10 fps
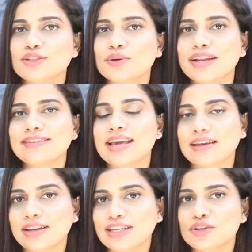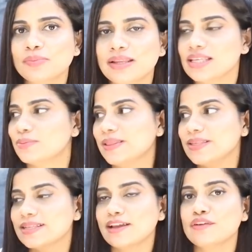to kind of decorate your place with
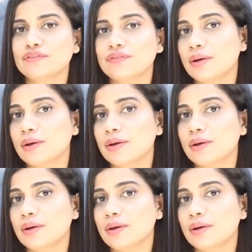these kind of